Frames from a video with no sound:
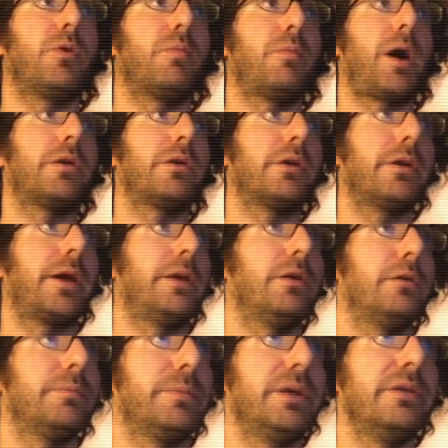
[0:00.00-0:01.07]
modern
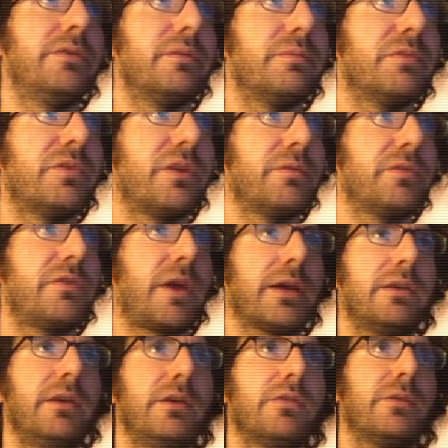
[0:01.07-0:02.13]
NLP
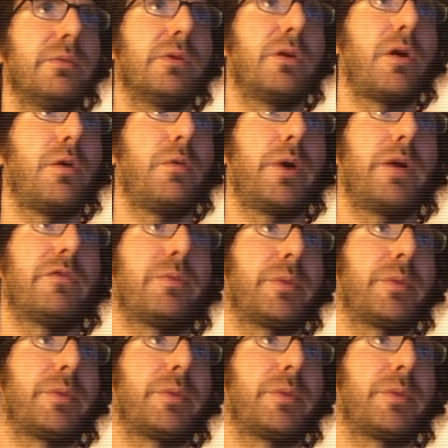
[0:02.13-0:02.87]
techniques and go away from